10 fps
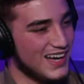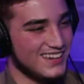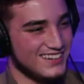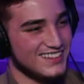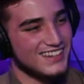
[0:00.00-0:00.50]

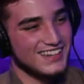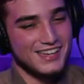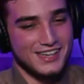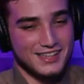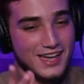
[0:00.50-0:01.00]
But
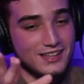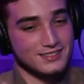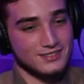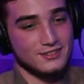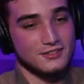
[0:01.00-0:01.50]
it
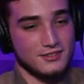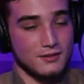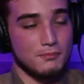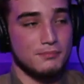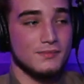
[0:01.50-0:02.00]
gets
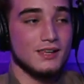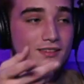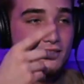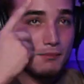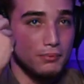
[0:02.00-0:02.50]
the
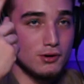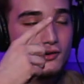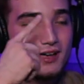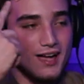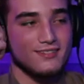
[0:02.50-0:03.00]
the
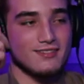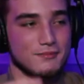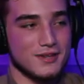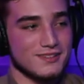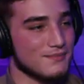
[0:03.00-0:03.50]
blue gets
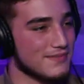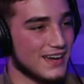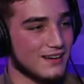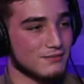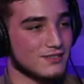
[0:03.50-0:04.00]
to me
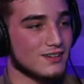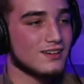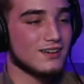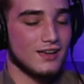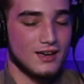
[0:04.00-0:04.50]
sometimes.
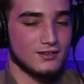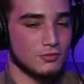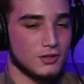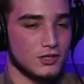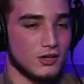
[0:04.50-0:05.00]
Really?
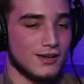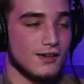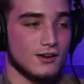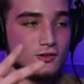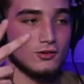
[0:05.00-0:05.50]
Yes, when you're
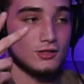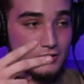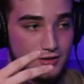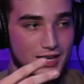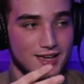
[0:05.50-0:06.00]
in there doing
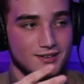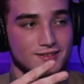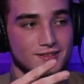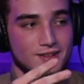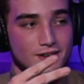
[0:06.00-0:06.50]
tour
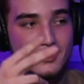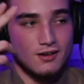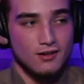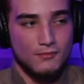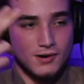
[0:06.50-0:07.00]
days,
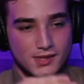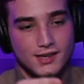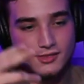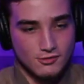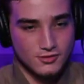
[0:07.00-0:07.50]
Oh my god.
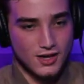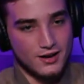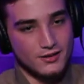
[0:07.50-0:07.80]
Monday through